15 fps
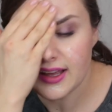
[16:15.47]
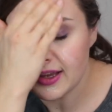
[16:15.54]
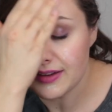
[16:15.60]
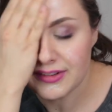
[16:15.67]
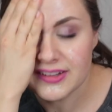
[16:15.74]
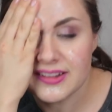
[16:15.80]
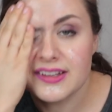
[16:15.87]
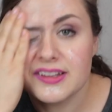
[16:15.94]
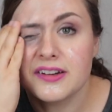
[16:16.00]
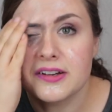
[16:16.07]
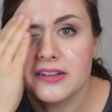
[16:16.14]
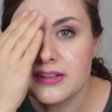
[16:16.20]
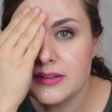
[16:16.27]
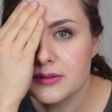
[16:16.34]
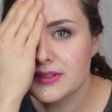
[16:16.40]
everything you're
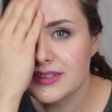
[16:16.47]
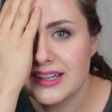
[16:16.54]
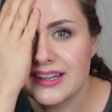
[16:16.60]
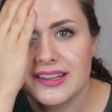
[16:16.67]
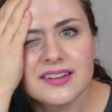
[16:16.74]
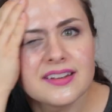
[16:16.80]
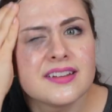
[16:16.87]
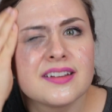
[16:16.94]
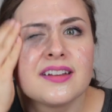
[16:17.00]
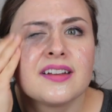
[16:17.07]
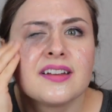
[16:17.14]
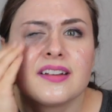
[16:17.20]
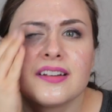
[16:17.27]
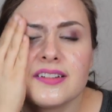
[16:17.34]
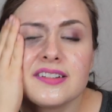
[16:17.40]
using,
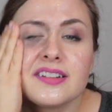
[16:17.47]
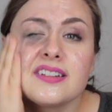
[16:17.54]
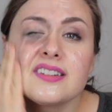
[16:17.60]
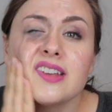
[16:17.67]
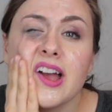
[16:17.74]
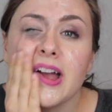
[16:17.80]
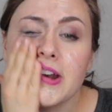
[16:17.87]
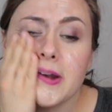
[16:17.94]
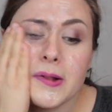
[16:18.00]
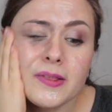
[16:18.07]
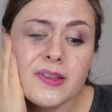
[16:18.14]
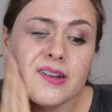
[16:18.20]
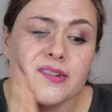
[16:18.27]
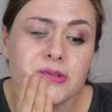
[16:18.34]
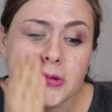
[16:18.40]
just kind of
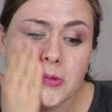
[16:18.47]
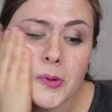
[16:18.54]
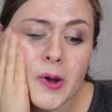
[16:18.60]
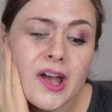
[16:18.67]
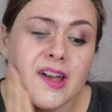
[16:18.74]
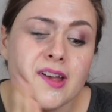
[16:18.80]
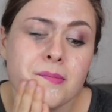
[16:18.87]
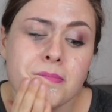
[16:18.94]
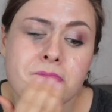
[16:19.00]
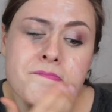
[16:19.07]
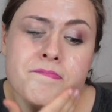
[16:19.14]
lift away.